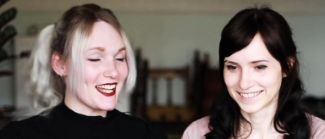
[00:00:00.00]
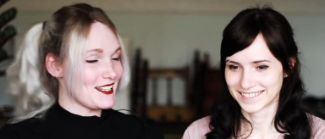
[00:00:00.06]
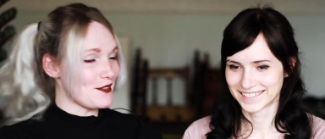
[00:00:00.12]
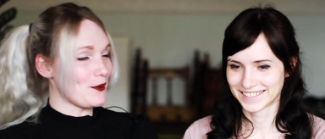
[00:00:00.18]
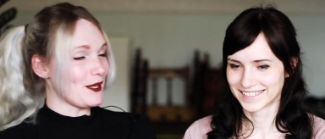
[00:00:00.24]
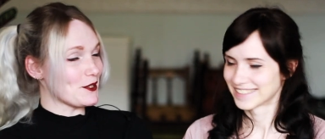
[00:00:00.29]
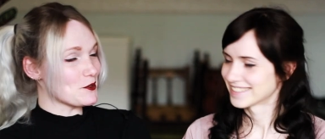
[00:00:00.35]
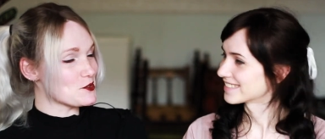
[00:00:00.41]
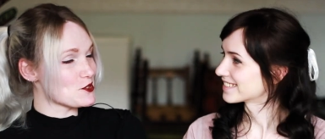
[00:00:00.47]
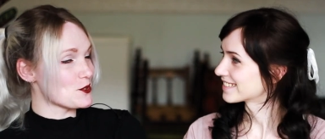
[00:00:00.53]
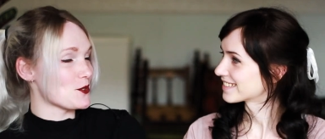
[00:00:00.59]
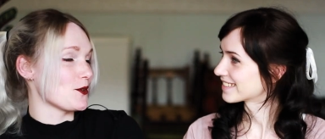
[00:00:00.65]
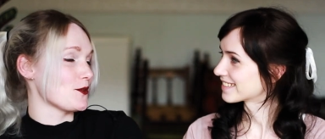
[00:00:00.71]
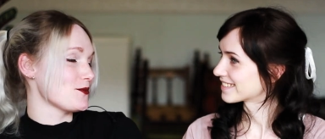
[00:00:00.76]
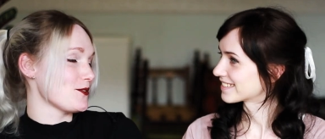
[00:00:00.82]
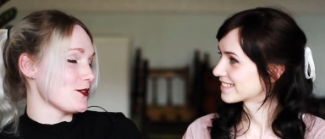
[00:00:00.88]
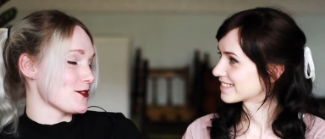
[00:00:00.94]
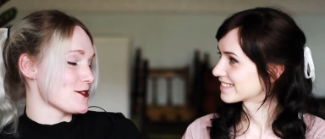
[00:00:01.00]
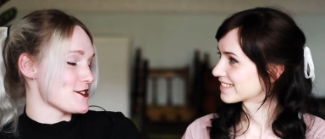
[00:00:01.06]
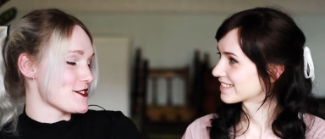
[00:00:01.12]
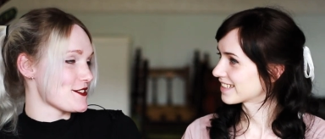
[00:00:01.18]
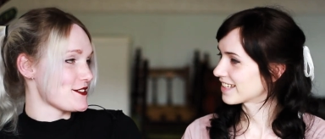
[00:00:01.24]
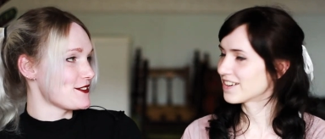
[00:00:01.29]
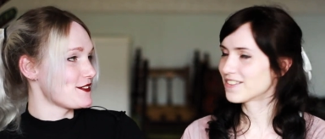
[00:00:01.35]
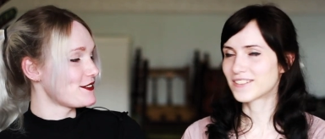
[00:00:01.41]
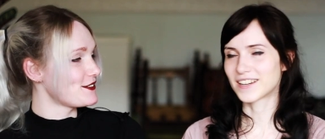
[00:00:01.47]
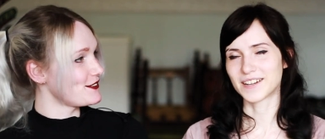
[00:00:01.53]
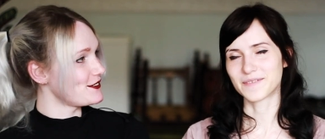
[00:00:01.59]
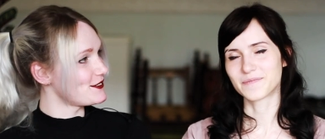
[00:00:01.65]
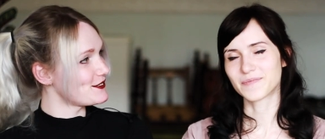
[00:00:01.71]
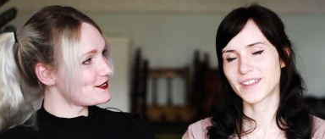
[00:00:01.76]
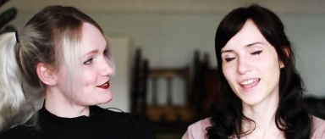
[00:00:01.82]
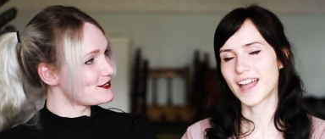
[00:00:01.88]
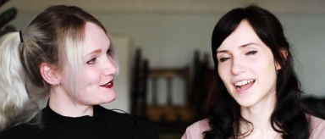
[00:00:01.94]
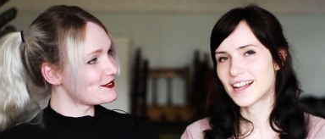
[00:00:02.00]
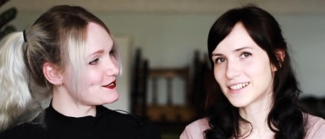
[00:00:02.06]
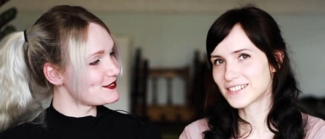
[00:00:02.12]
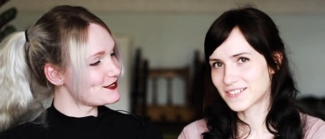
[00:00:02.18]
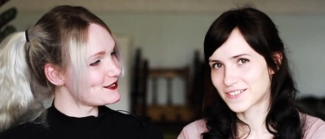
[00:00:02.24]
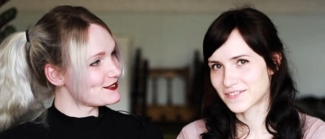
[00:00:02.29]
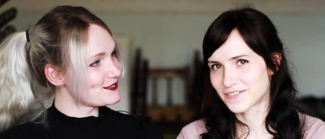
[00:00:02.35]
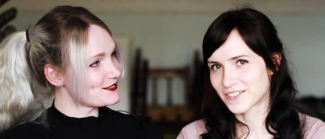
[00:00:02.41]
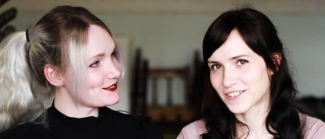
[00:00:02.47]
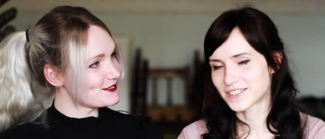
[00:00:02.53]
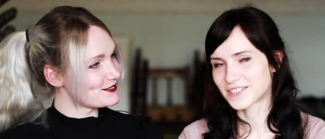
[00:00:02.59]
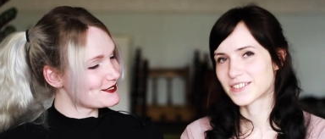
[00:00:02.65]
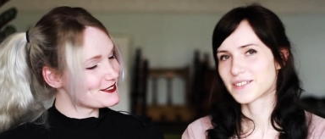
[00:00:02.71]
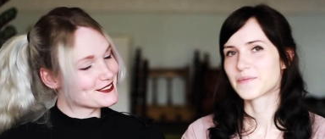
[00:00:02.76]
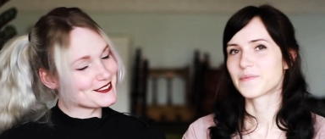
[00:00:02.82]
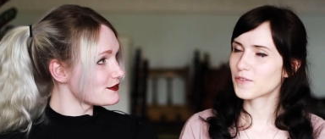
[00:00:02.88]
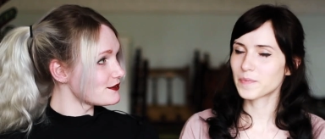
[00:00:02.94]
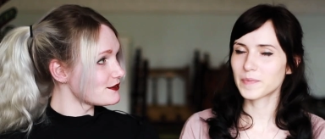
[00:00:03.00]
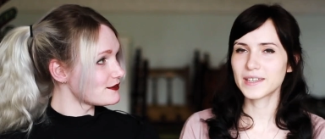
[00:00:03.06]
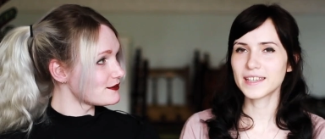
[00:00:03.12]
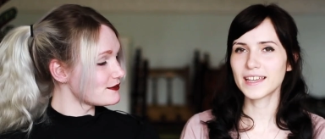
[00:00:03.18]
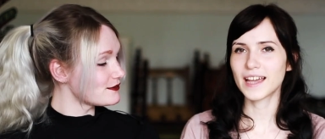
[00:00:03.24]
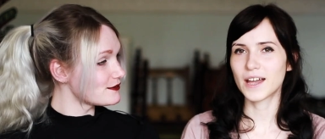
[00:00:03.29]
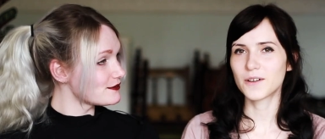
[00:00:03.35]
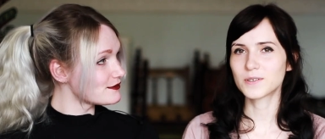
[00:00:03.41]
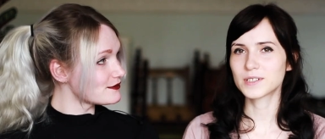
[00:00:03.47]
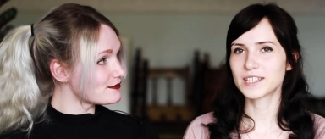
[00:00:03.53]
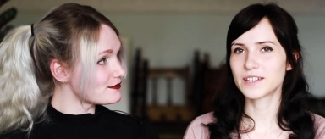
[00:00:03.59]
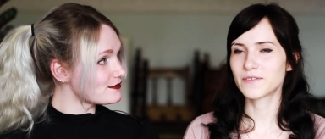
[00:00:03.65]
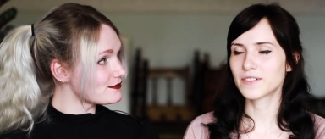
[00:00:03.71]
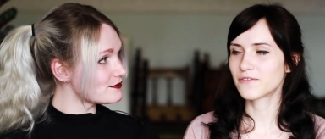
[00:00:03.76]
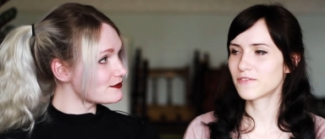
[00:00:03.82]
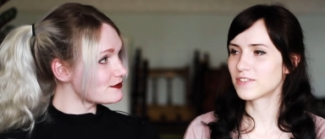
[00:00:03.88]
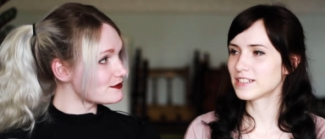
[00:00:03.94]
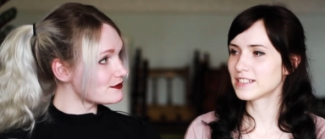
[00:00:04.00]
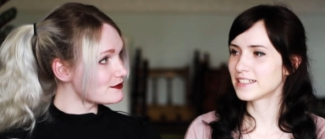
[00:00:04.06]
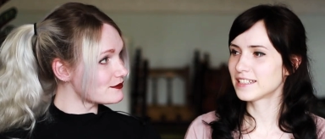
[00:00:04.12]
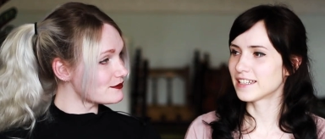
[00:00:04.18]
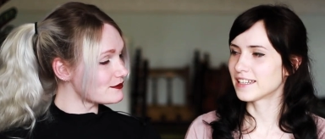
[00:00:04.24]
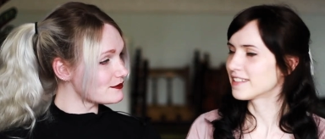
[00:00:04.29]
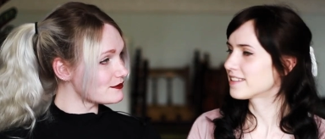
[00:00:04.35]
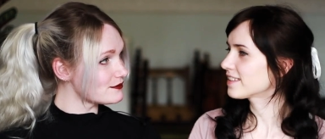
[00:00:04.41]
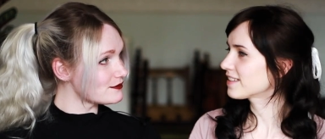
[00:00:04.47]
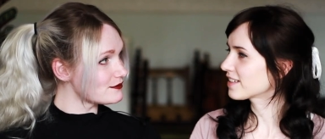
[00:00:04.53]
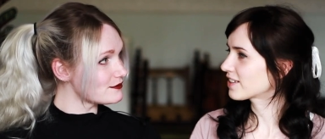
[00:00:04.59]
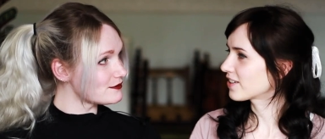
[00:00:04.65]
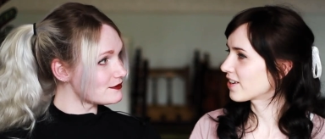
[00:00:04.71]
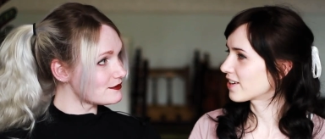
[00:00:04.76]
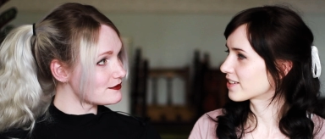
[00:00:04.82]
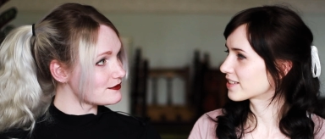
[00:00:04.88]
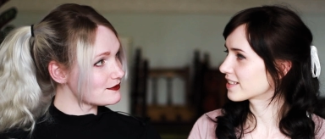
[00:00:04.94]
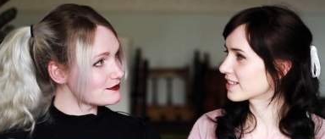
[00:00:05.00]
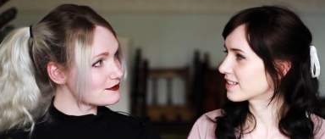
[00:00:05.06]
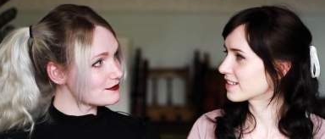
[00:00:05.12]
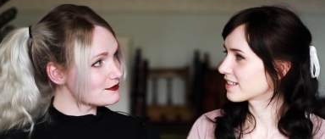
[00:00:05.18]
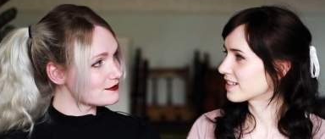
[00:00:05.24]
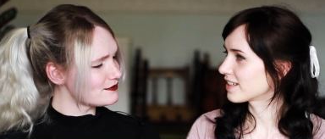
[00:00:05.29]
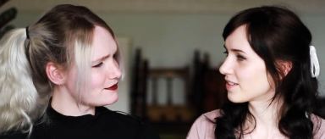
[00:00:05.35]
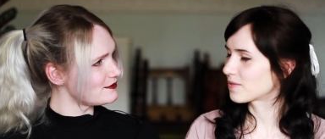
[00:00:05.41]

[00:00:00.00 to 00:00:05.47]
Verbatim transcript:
Speaker 1: and why don't you go first? Okay, I'll go first. For me, I was never really in the closet.